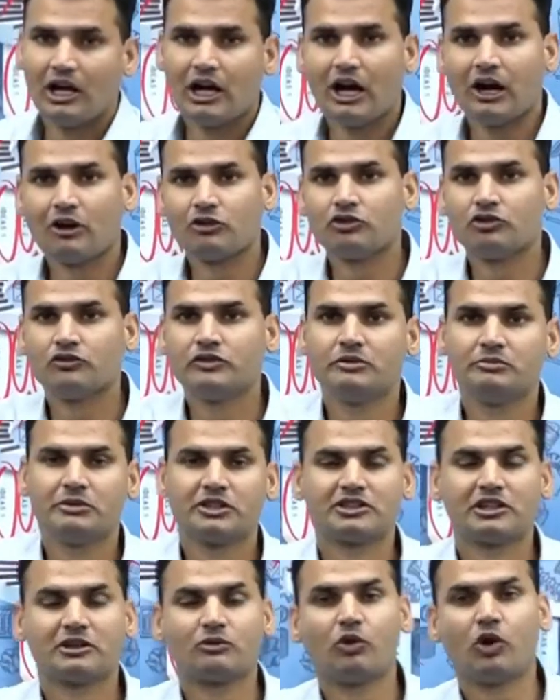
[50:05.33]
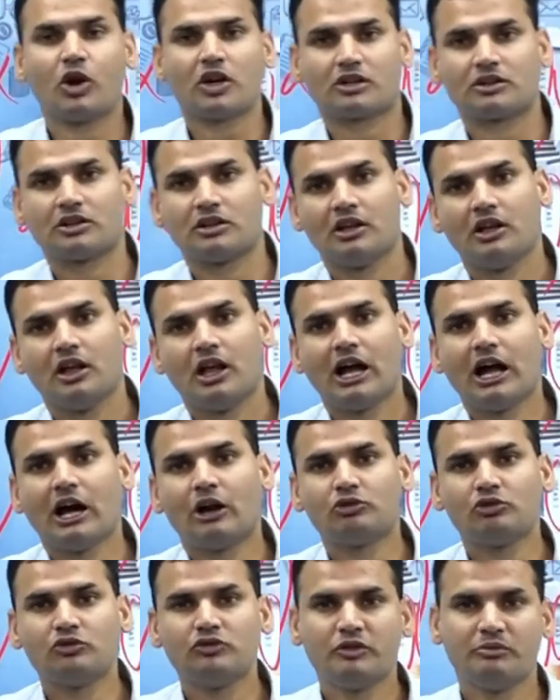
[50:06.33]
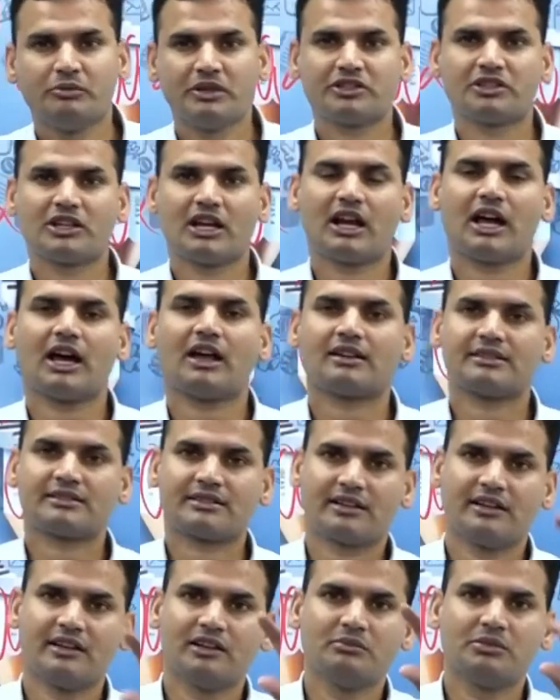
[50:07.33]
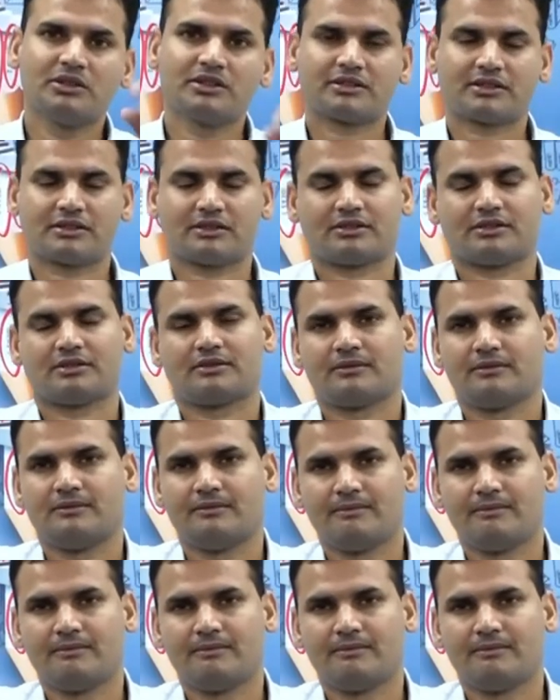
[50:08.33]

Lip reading: how do we measure what, how do we measure our syllabus?